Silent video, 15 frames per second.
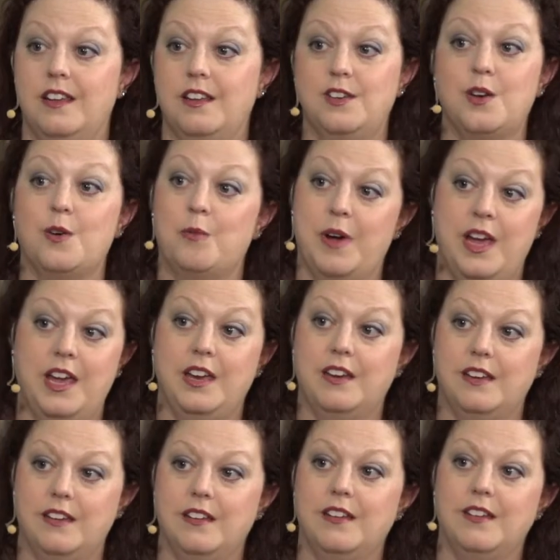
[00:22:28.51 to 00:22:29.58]
don't wait.
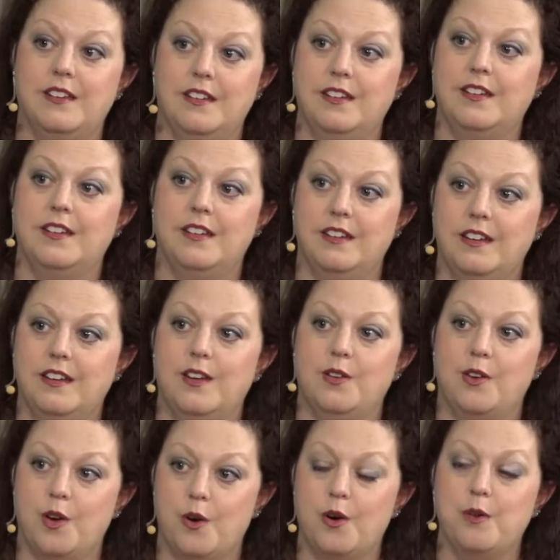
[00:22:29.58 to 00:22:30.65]

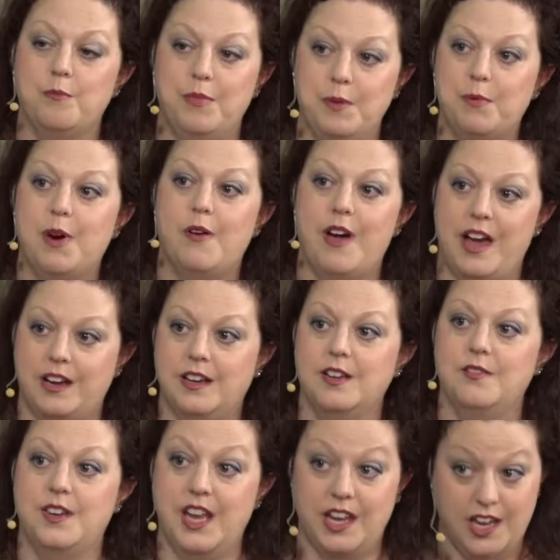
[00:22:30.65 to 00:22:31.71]
Go be
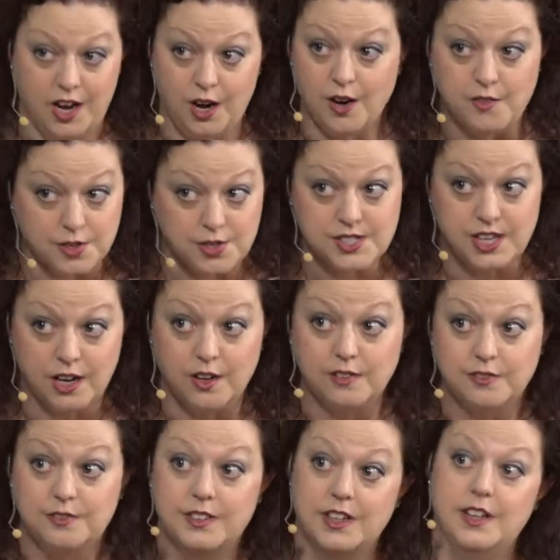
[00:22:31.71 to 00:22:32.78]
proactive, take care of
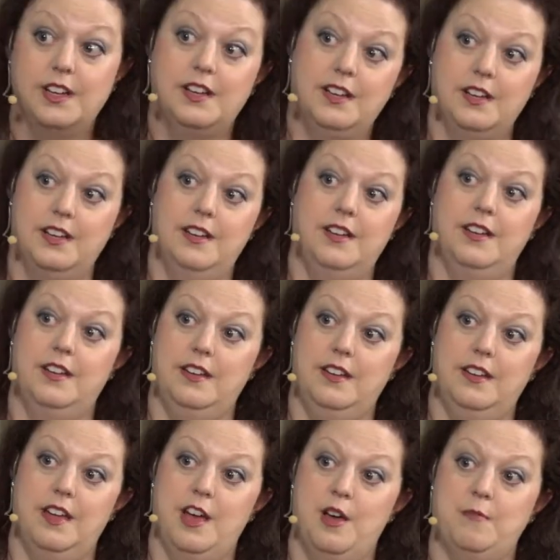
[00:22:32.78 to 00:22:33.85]
yourself.
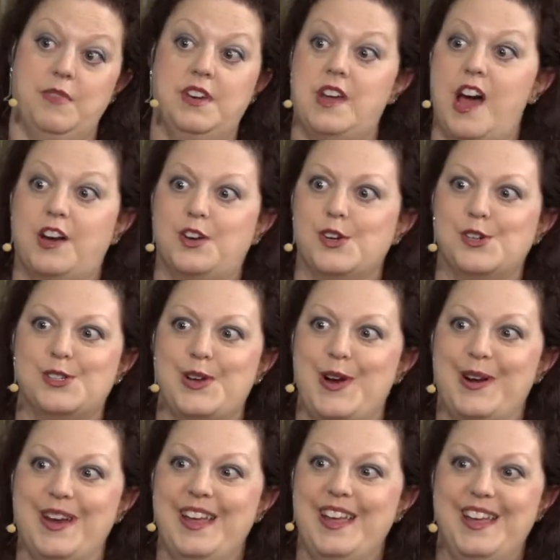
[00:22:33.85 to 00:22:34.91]
The doctors
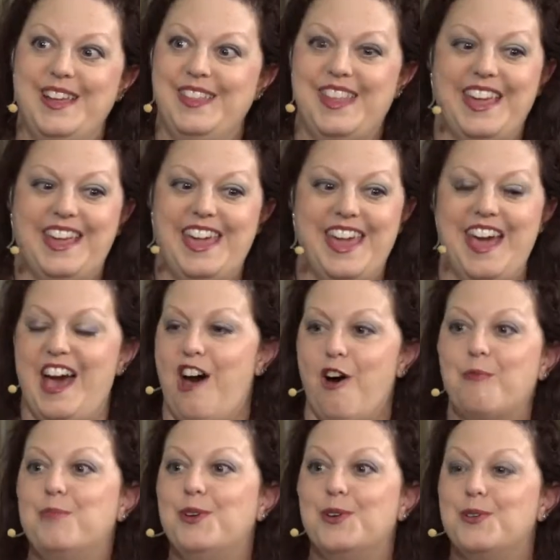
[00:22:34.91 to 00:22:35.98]
they can't
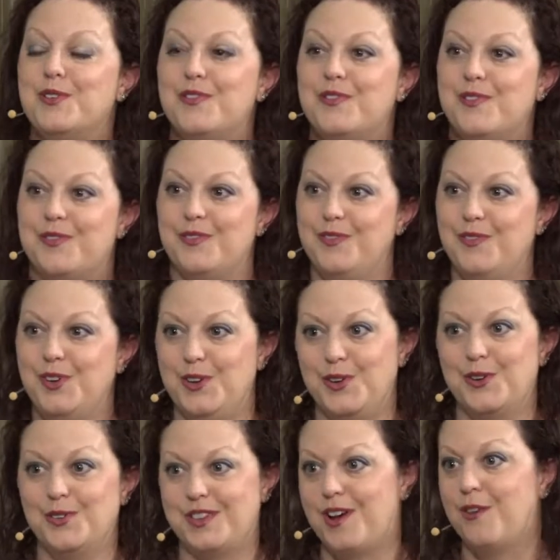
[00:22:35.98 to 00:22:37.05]
help you if you
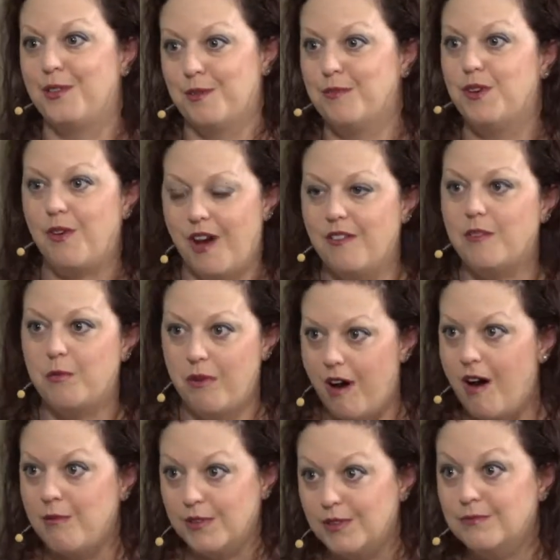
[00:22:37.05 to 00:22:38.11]
don't tell them you have a
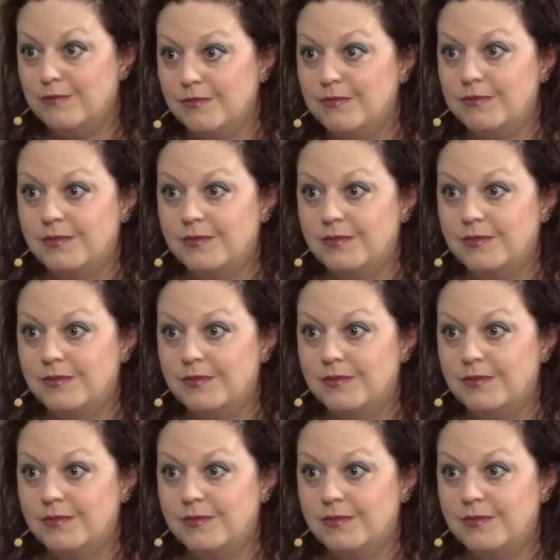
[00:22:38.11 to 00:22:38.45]
problem.